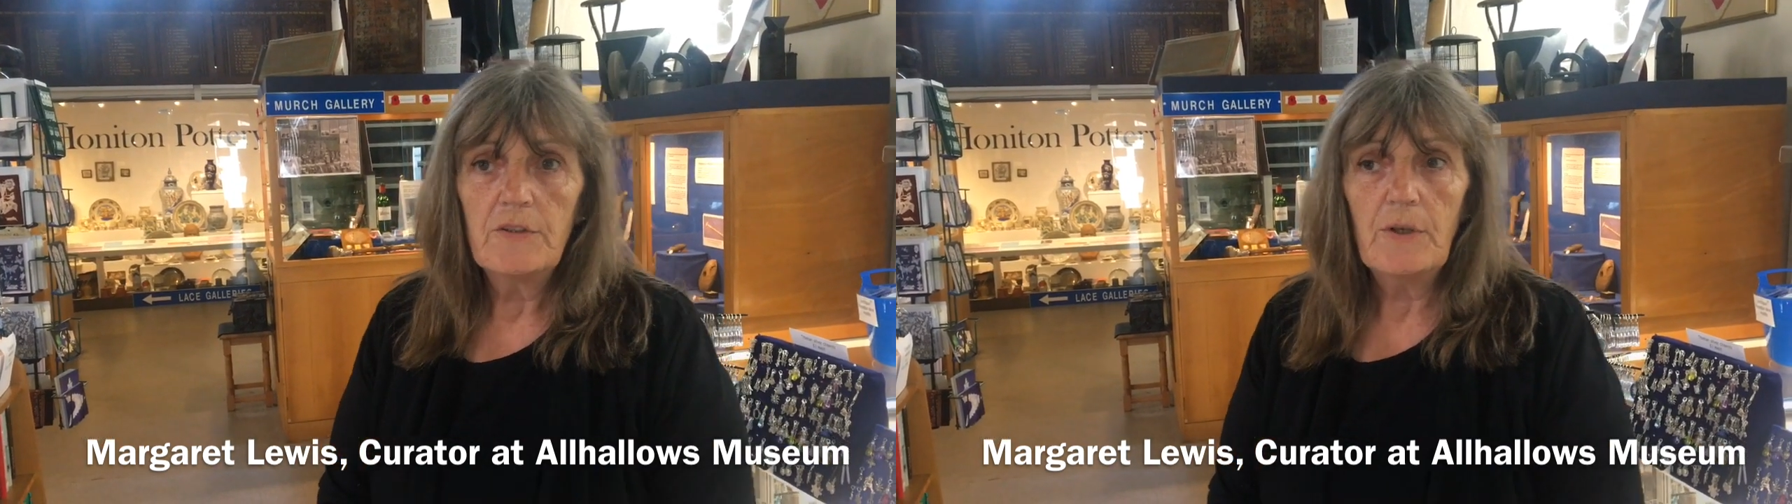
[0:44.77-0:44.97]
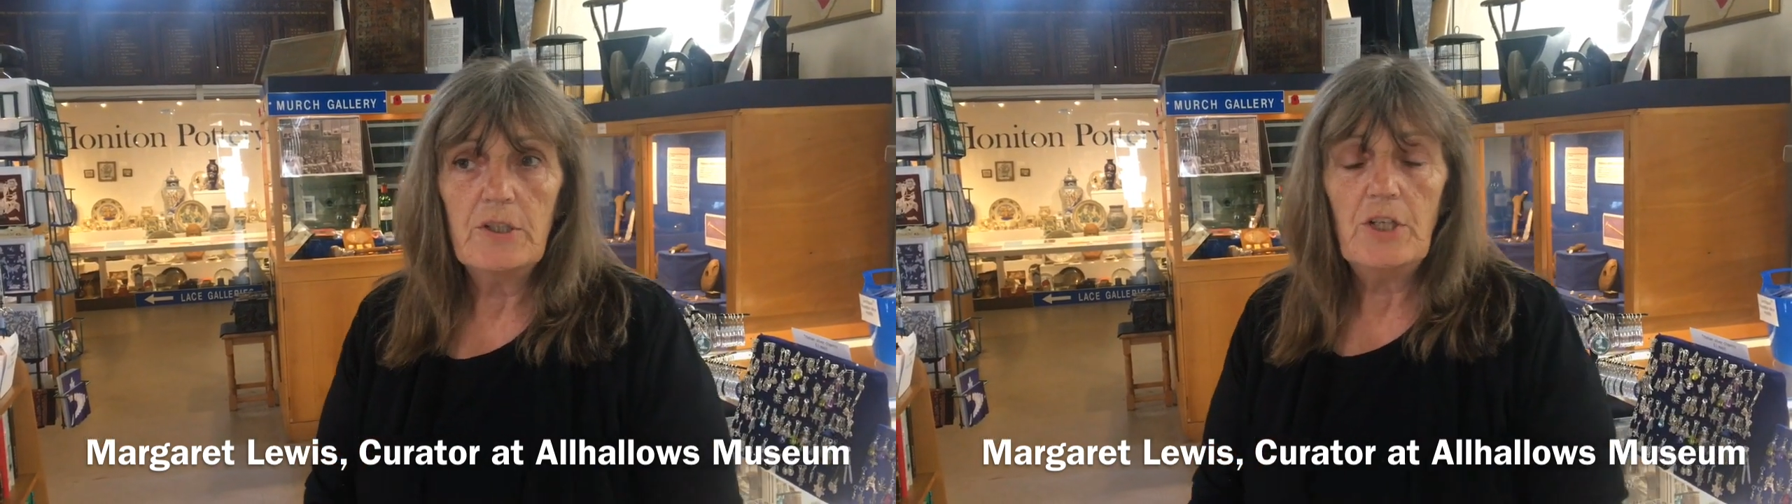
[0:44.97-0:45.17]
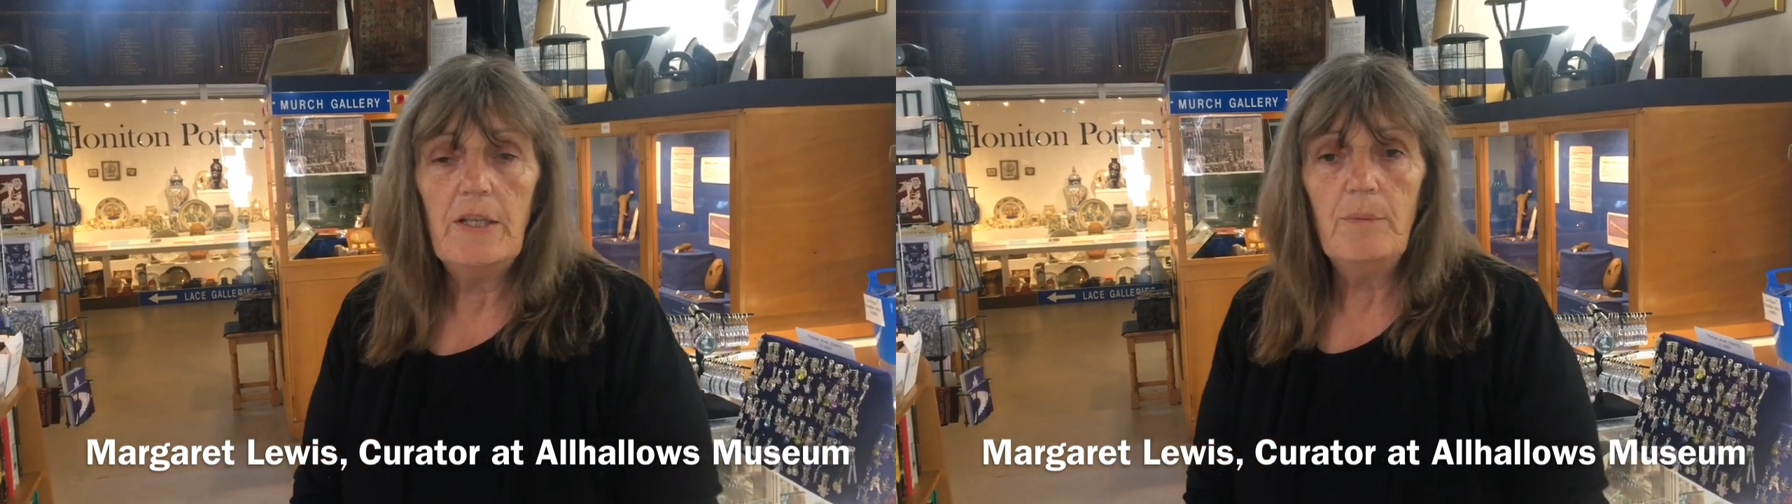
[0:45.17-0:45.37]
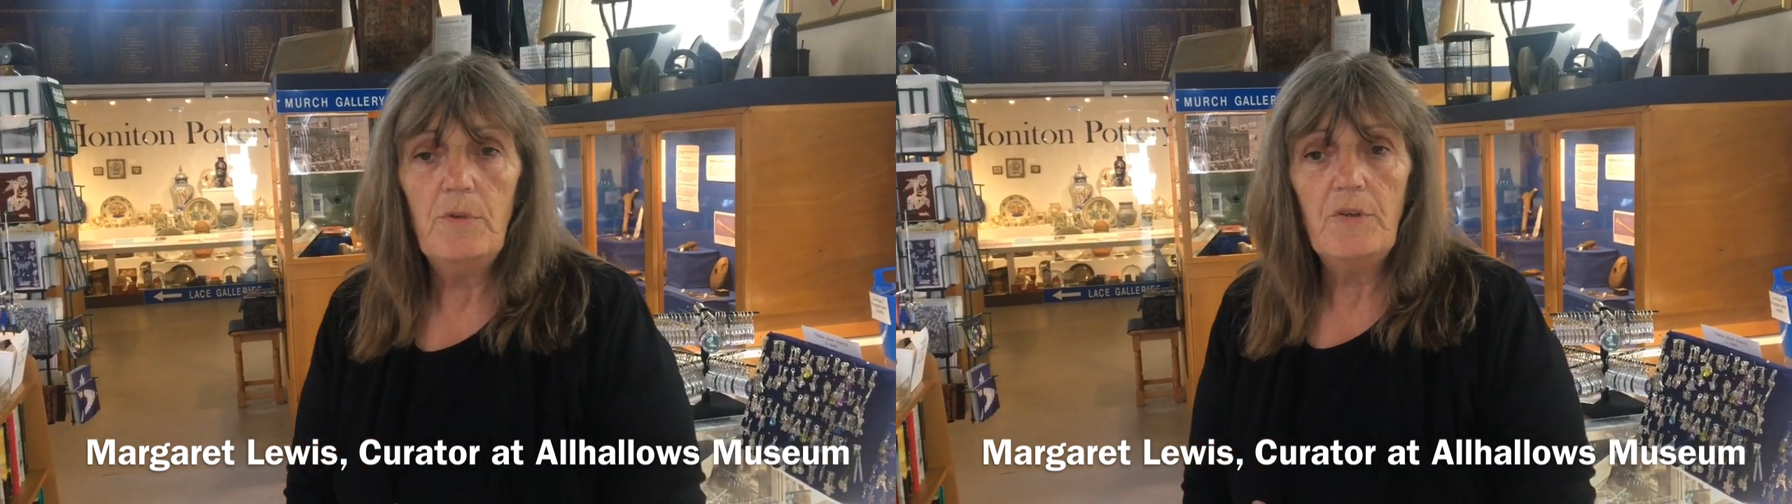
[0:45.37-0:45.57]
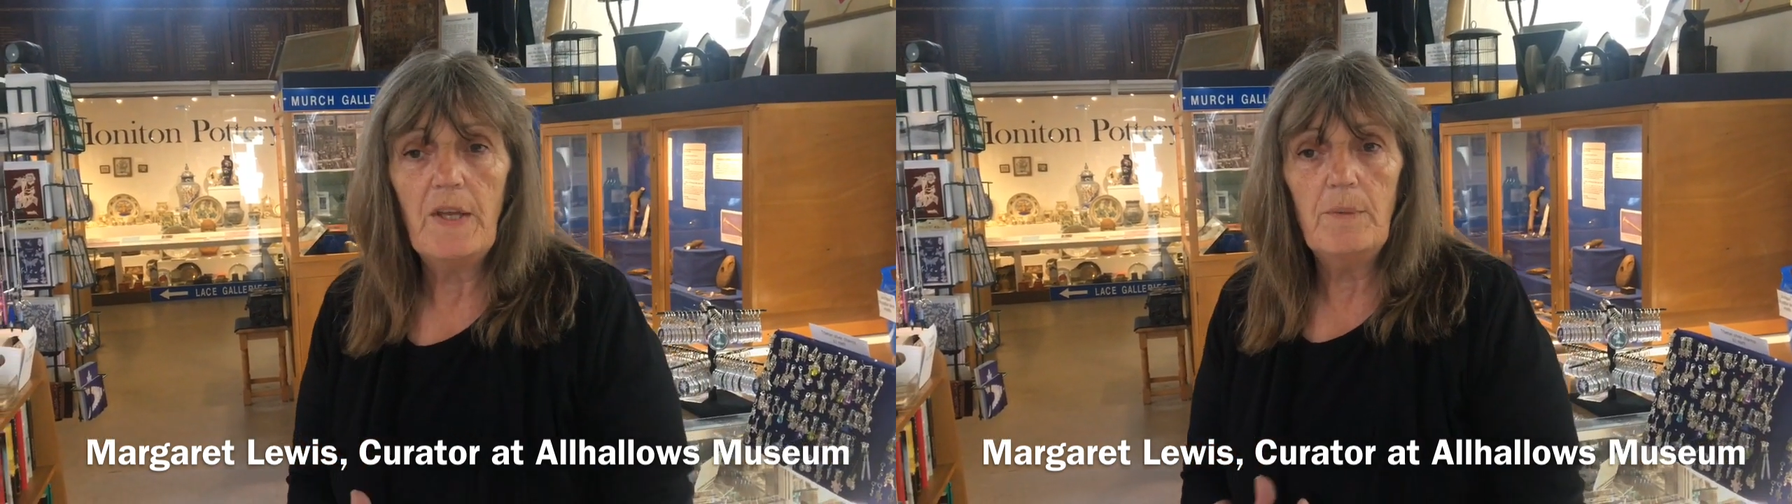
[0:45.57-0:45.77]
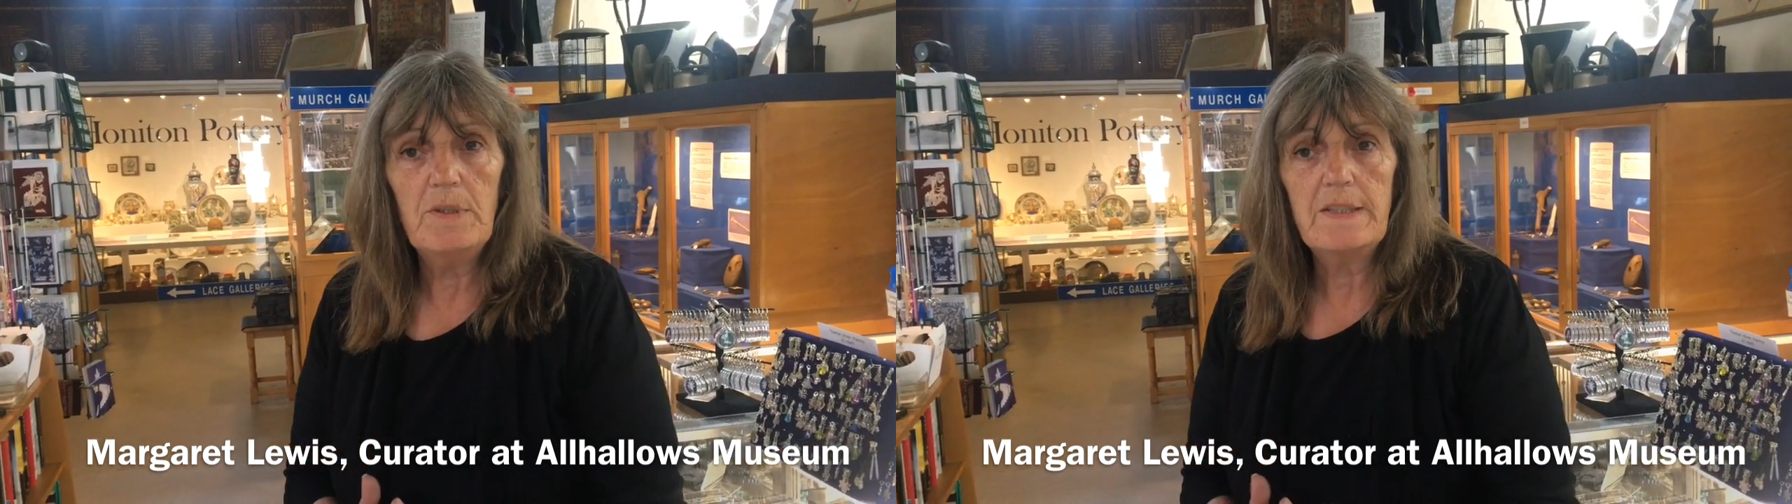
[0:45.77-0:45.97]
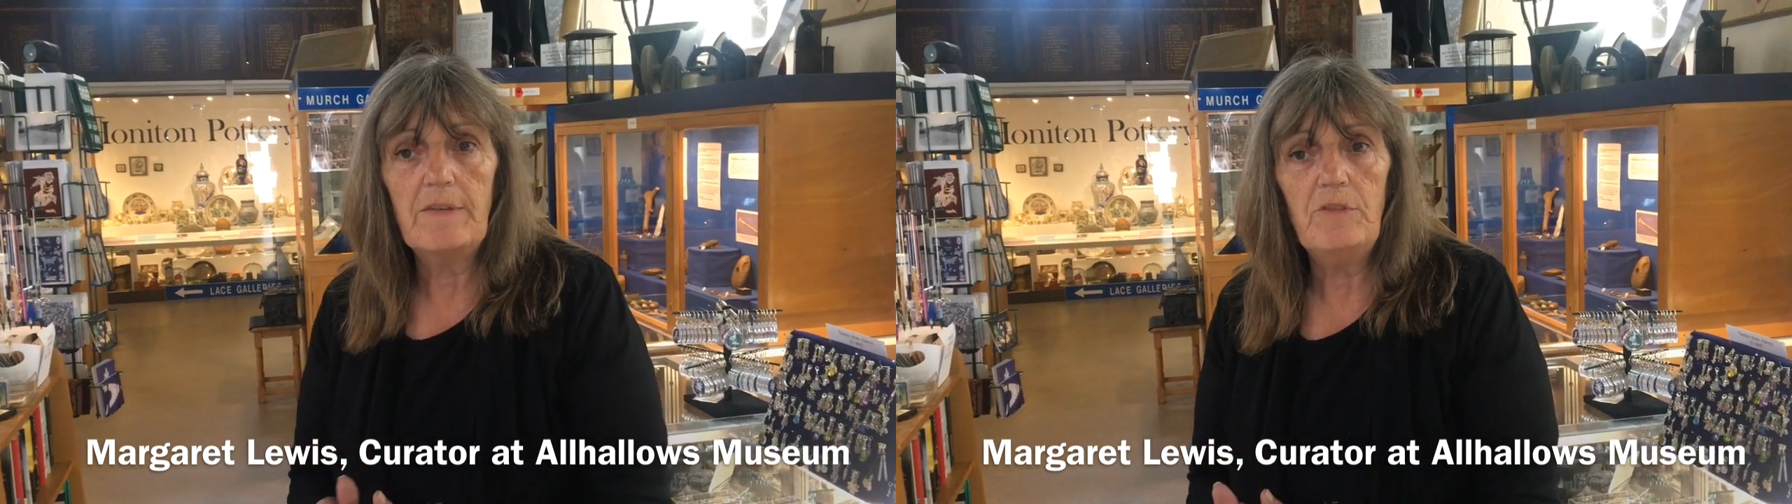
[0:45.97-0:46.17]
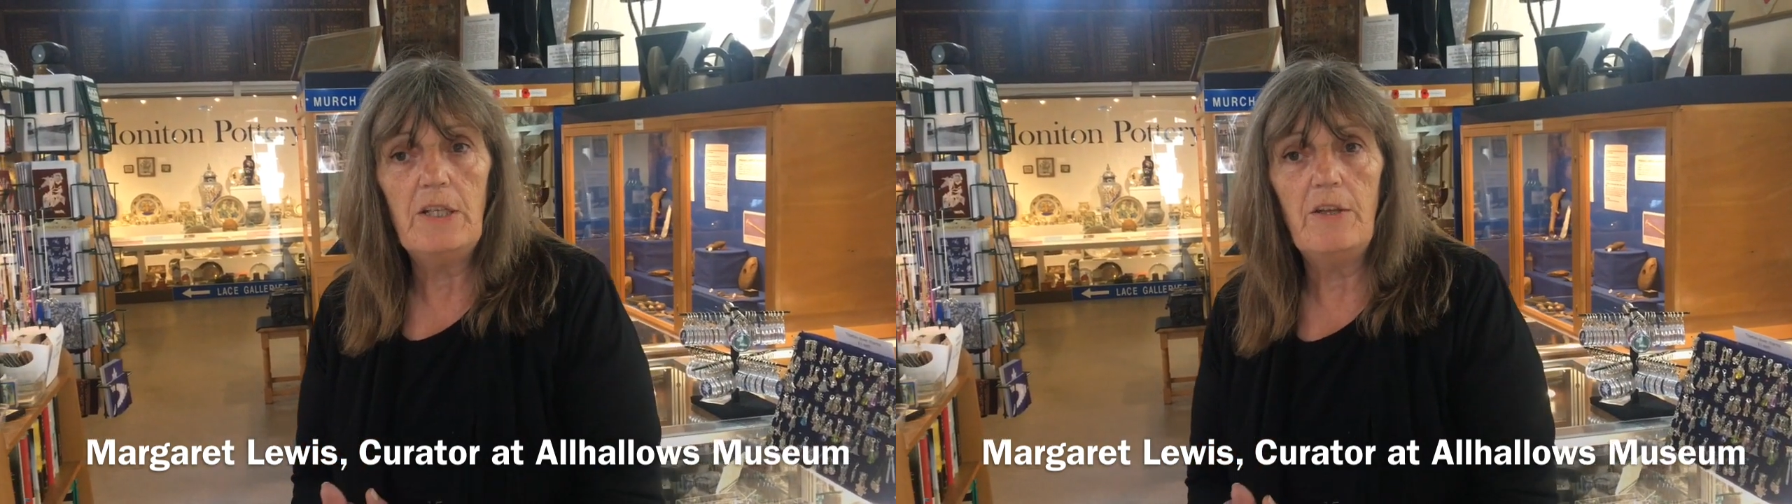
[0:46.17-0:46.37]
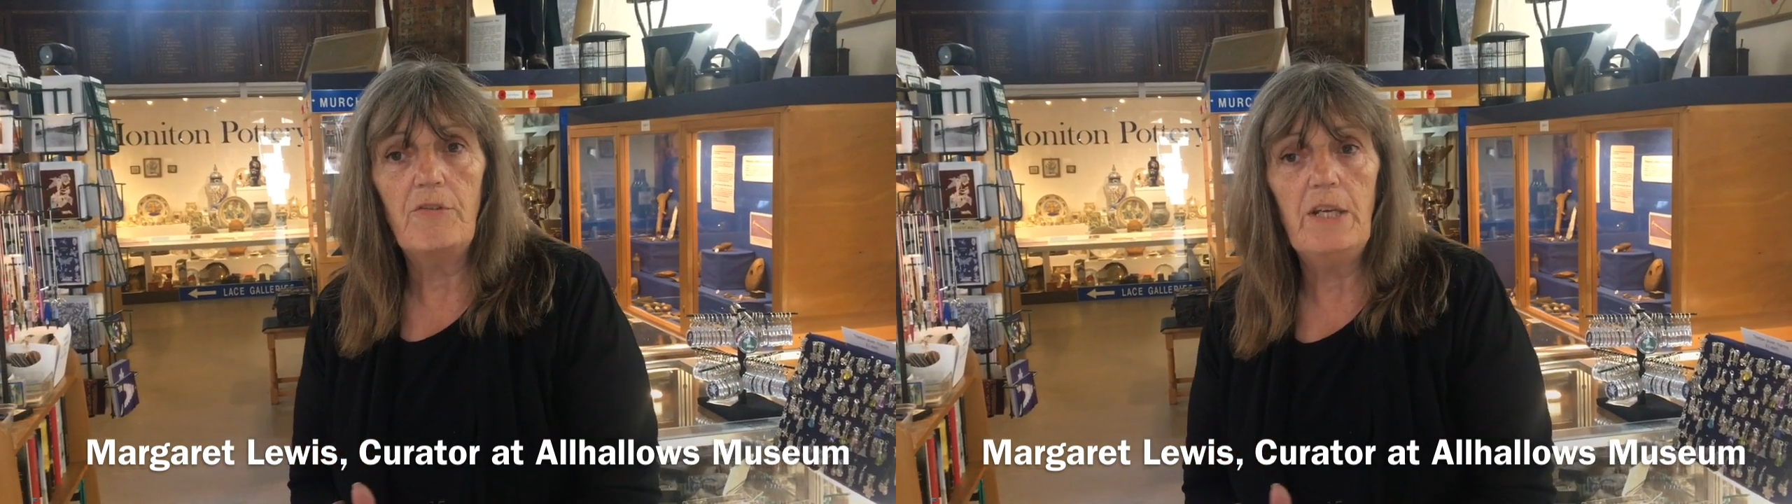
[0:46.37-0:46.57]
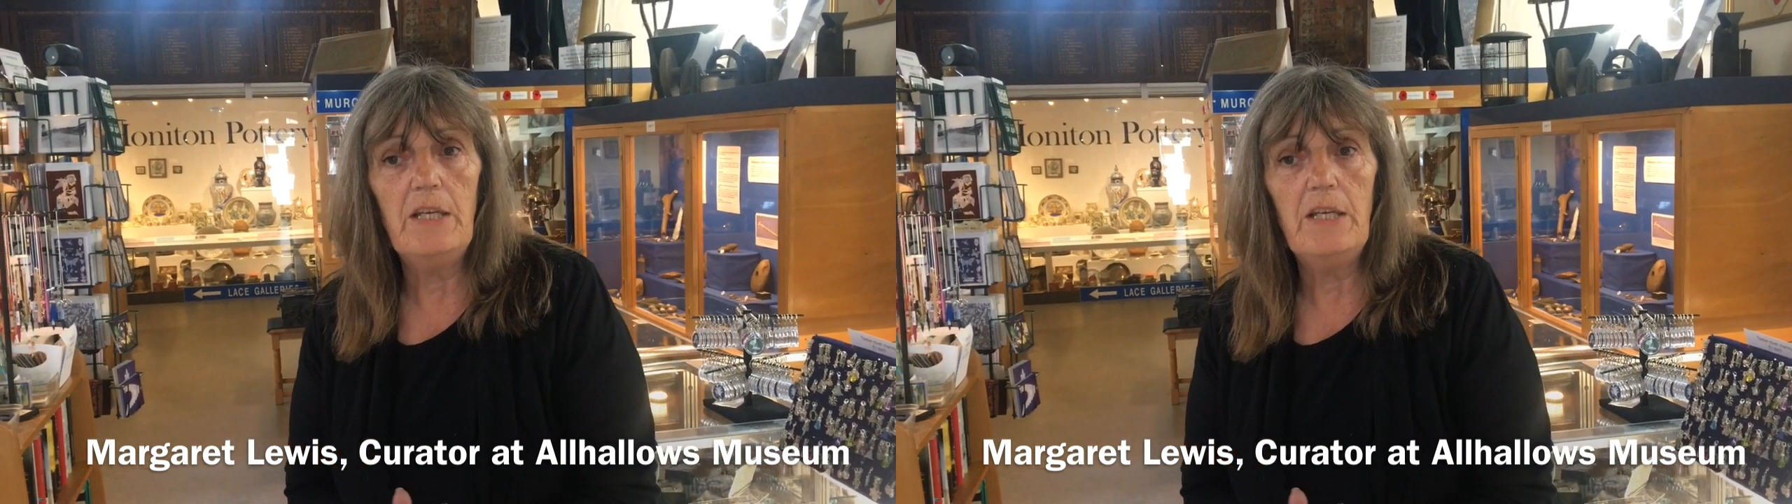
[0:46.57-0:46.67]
So actually the museum is 73